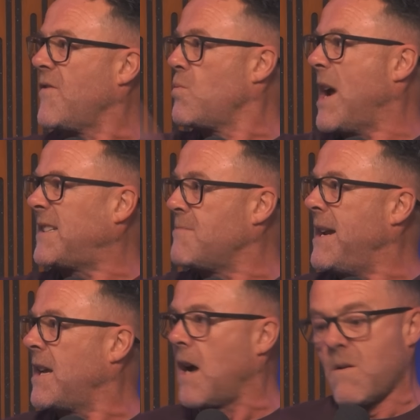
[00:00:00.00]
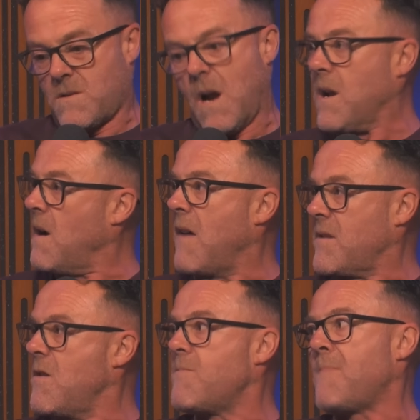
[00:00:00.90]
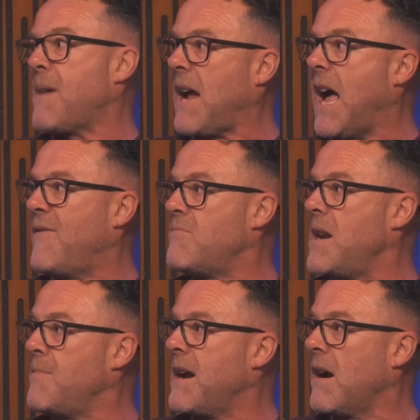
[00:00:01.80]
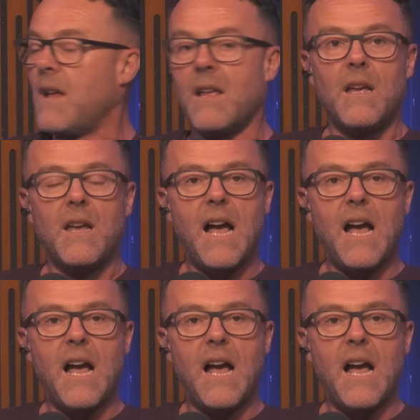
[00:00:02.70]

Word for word: in a wasted minute going, yeah. sorry, you're going to have to move back, back half a millimetre. well,